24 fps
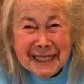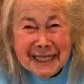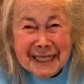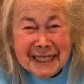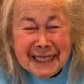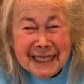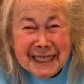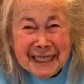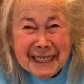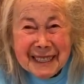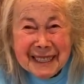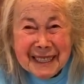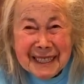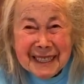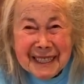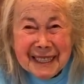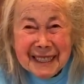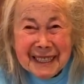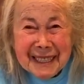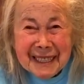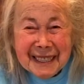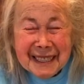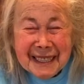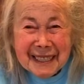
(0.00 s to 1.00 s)
So these
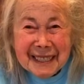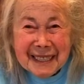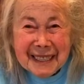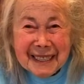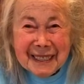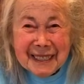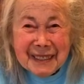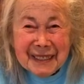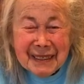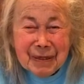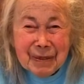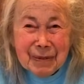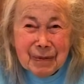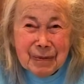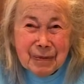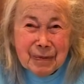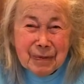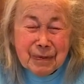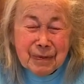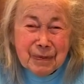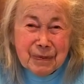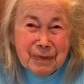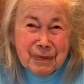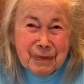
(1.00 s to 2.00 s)
are the new people.
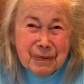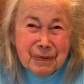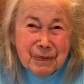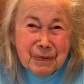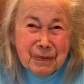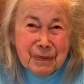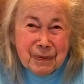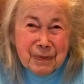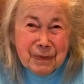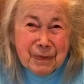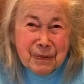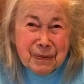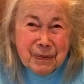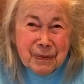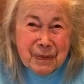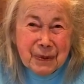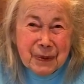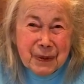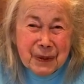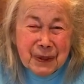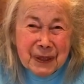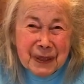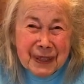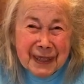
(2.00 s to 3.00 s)
Sandy
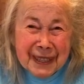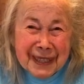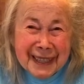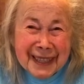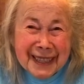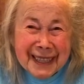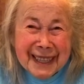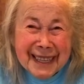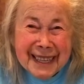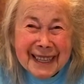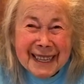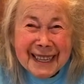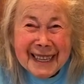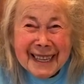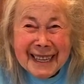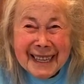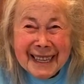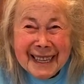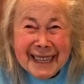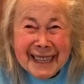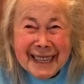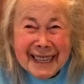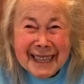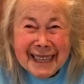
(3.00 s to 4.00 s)
Alsack sent
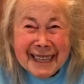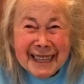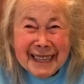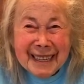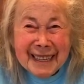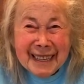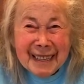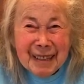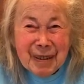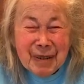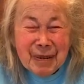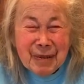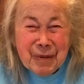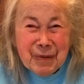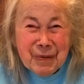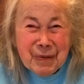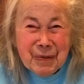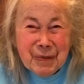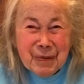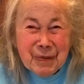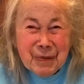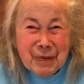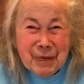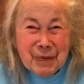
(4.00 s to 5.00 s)
herself love
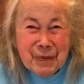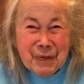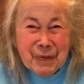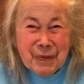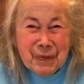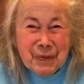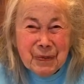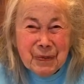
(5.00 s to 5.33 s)
and love